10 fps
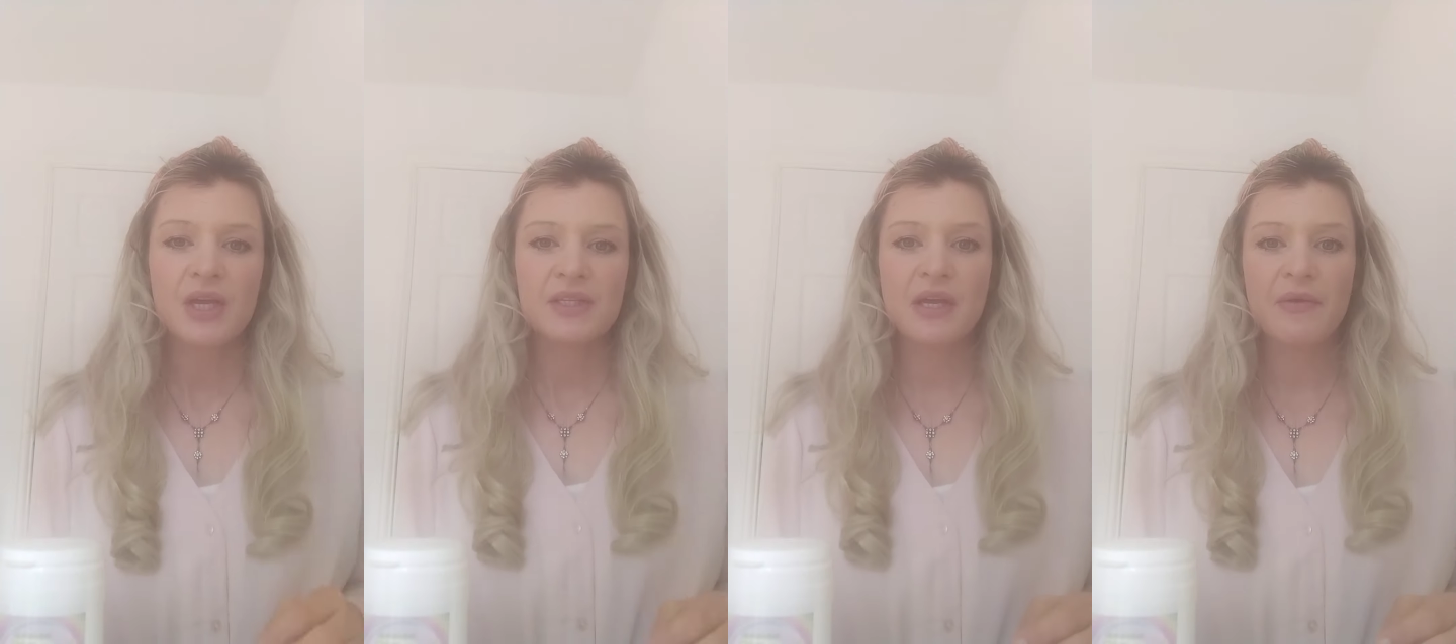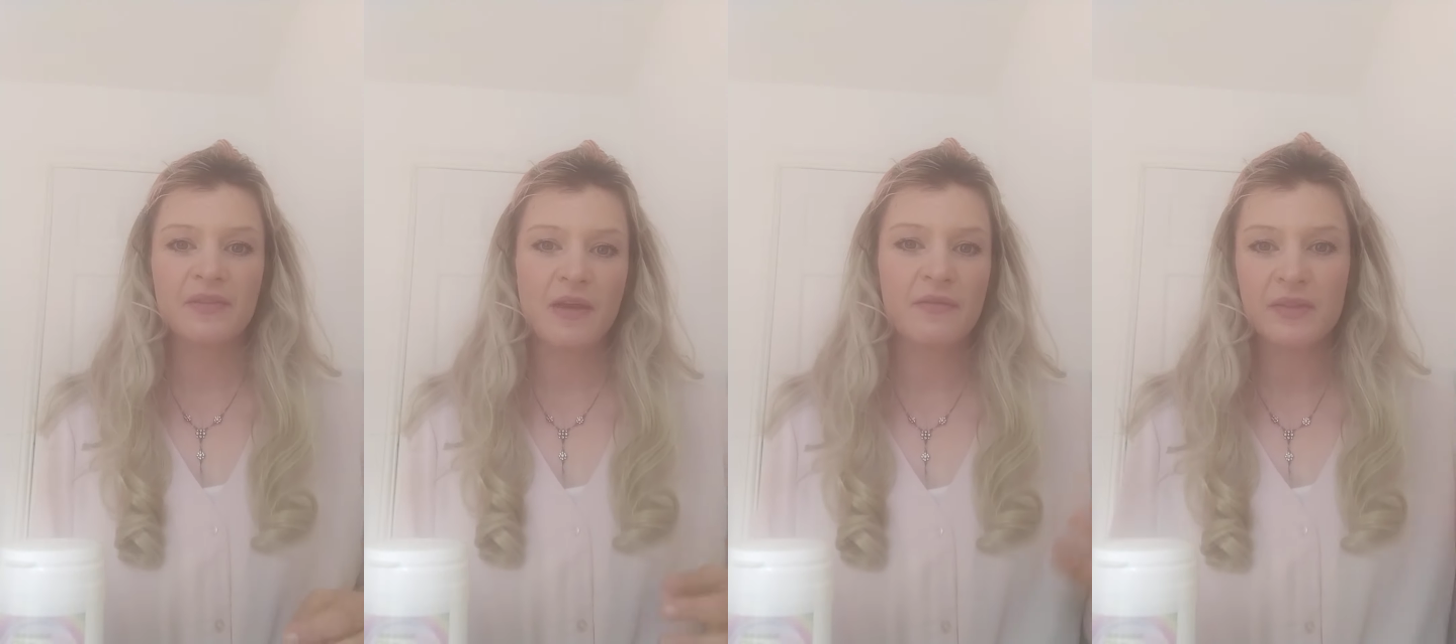So if
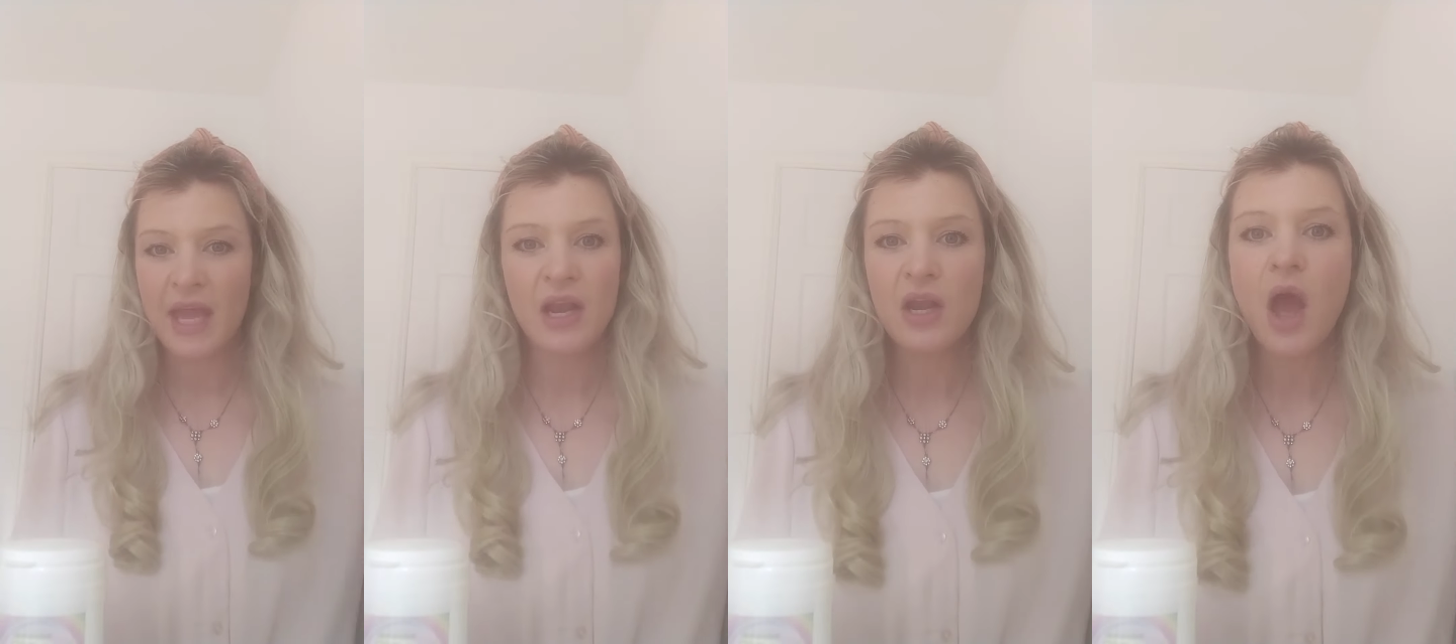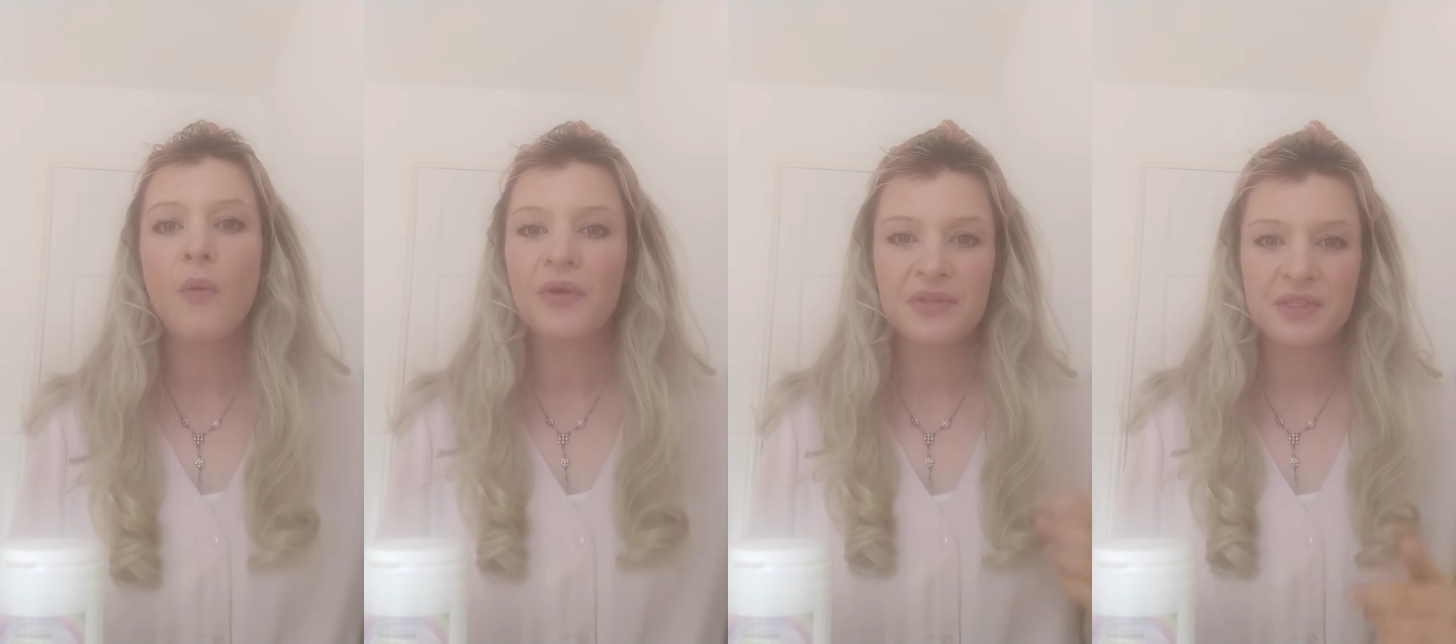they're
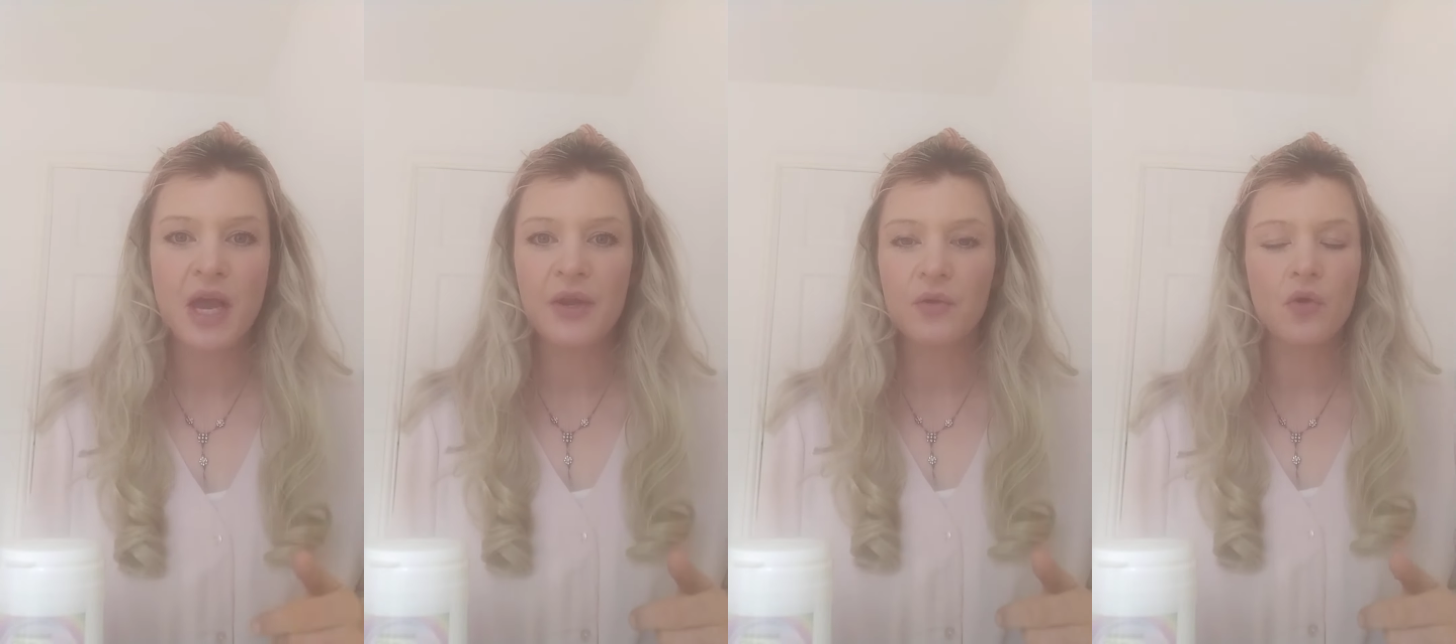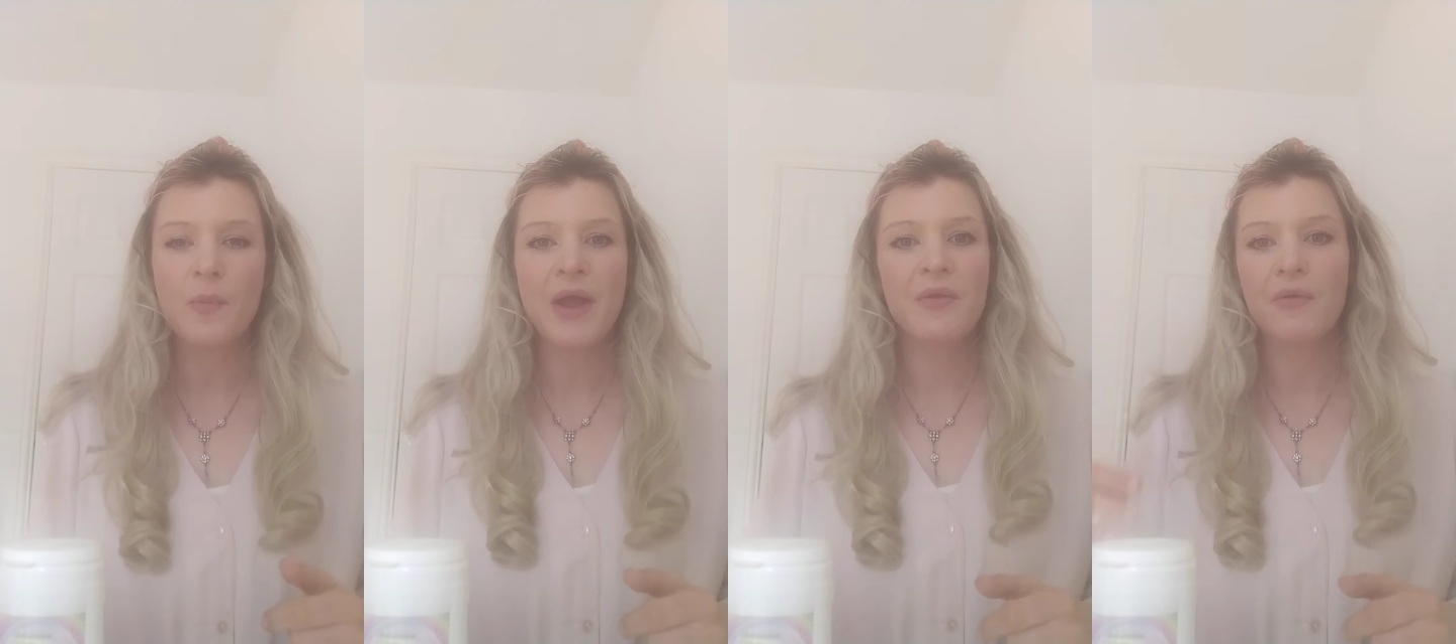low on a certain
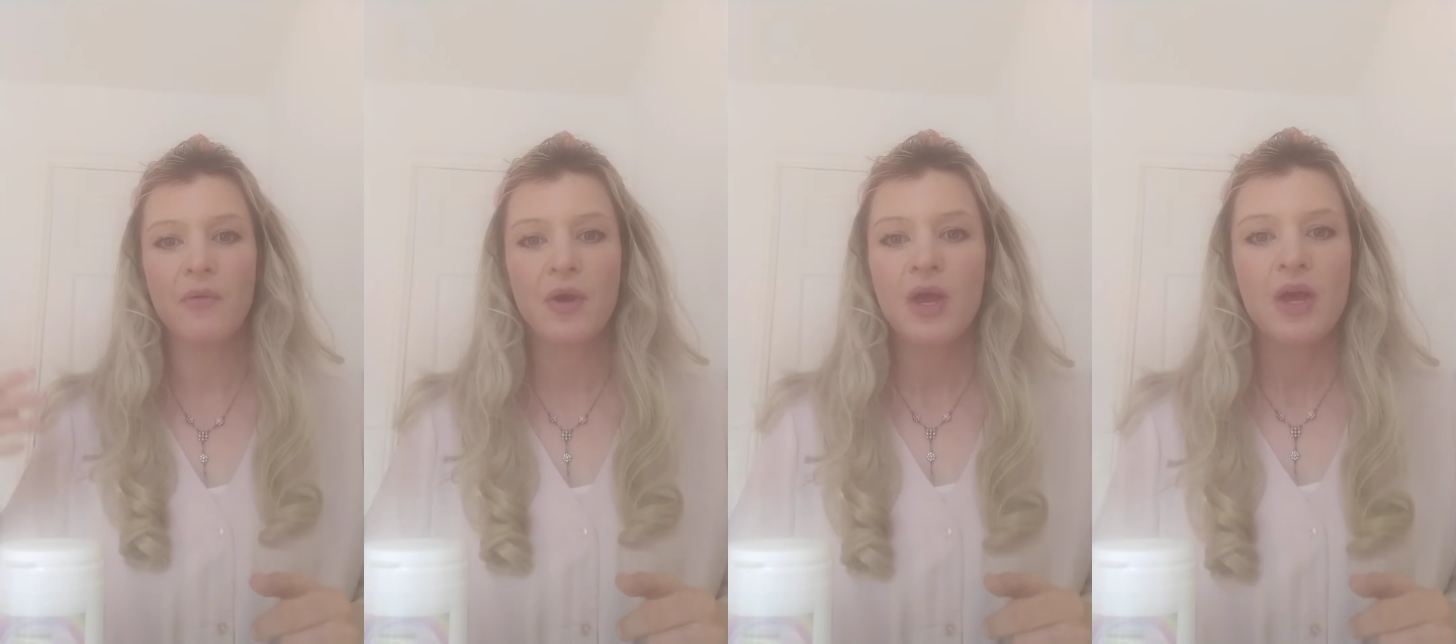hormone